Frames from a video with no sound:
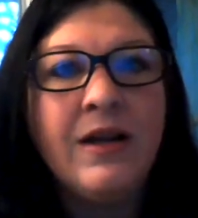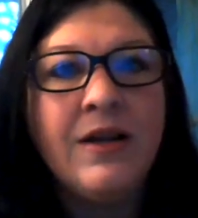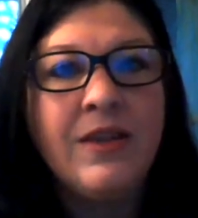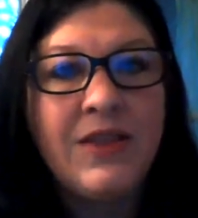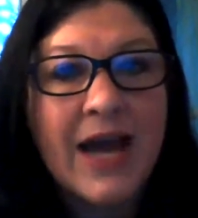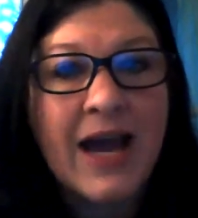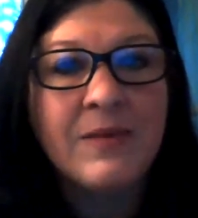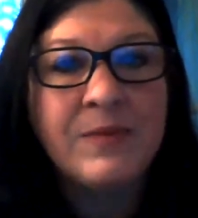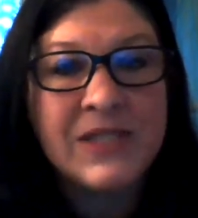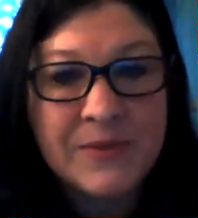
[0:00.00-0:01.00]
that
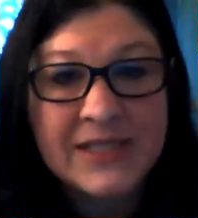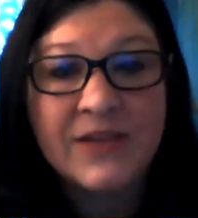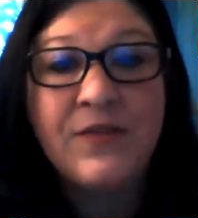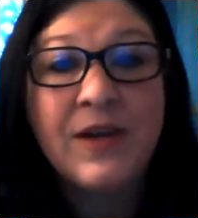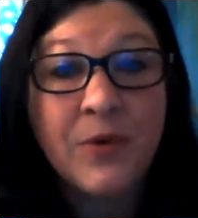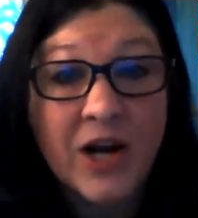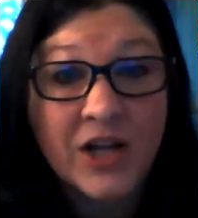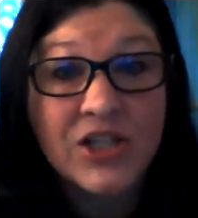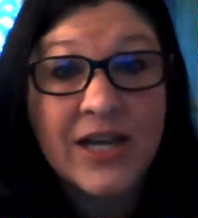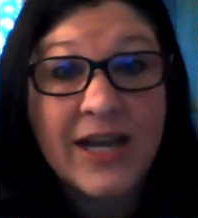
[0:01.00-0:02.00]
specific
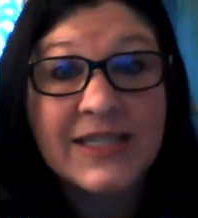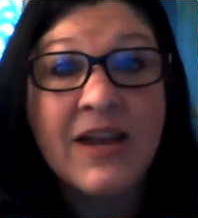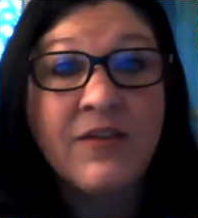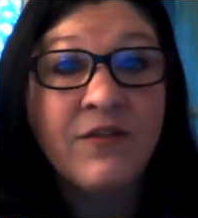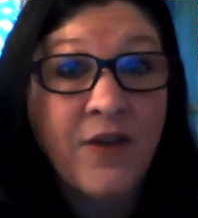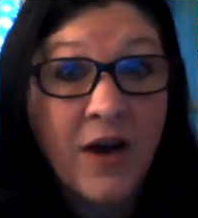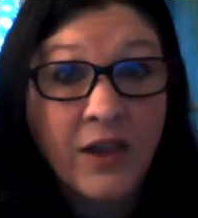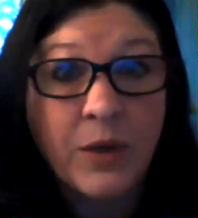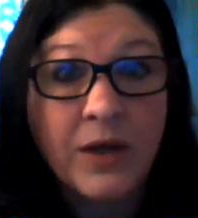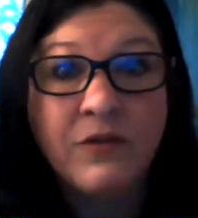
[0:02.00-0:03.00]
project and
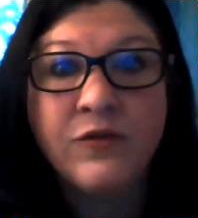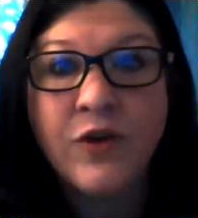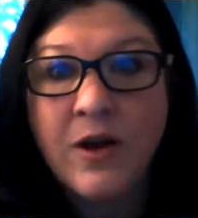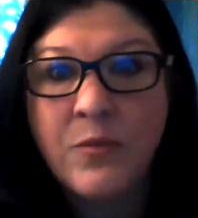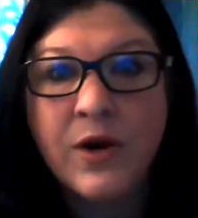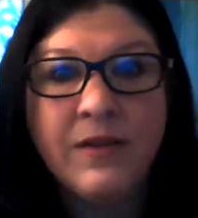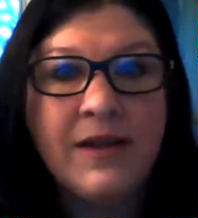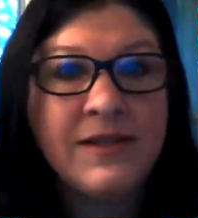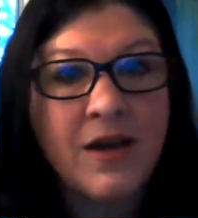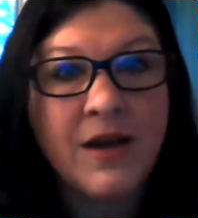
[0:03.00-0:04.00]
follow it from where they
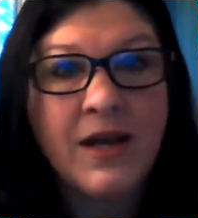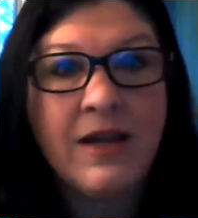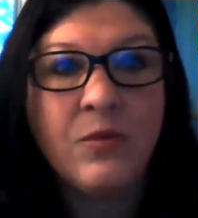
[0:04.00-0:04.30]
saw it,